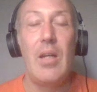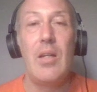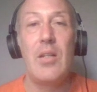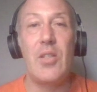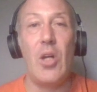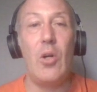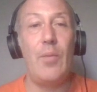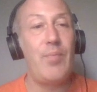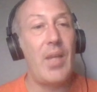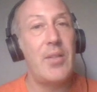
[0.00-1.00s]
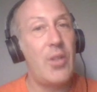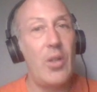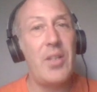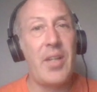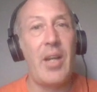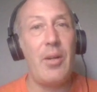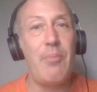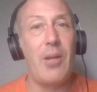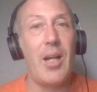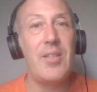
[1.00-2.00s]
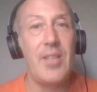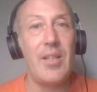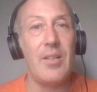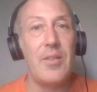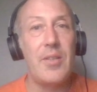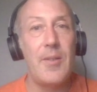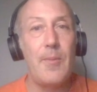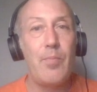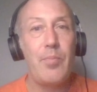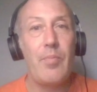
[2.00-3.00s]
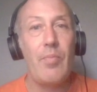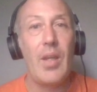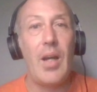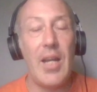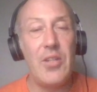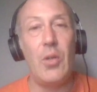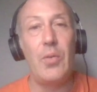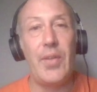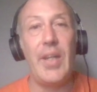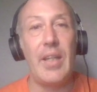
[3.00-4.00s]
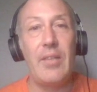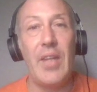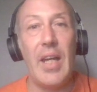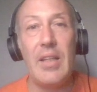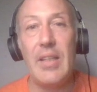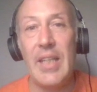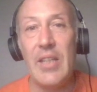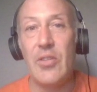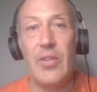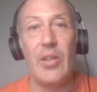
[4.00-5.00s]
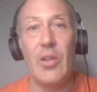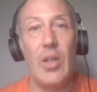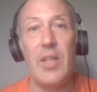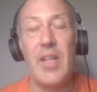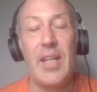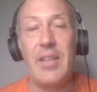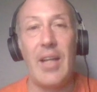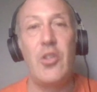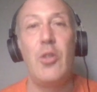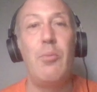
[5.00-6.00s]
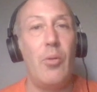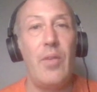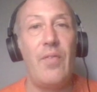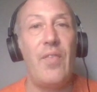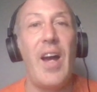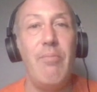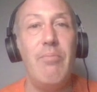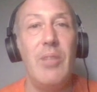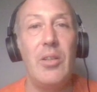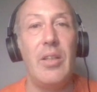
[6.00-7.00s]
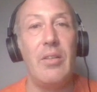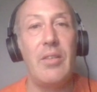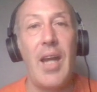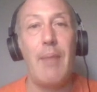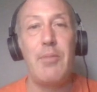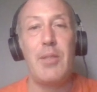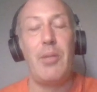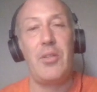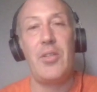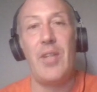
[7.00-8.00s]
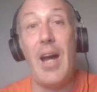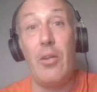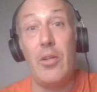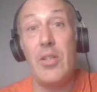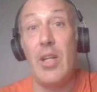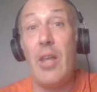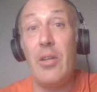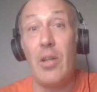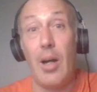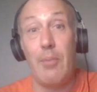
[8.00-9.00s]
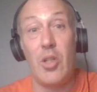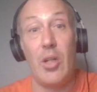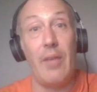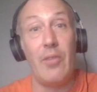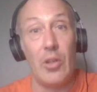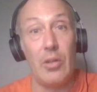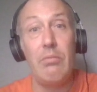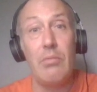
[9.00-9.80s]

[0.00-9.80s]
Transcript: So as good as Carey Price is, I don't think that he's they're going to take that 2.5 million cap space. Now there's another option I've heard.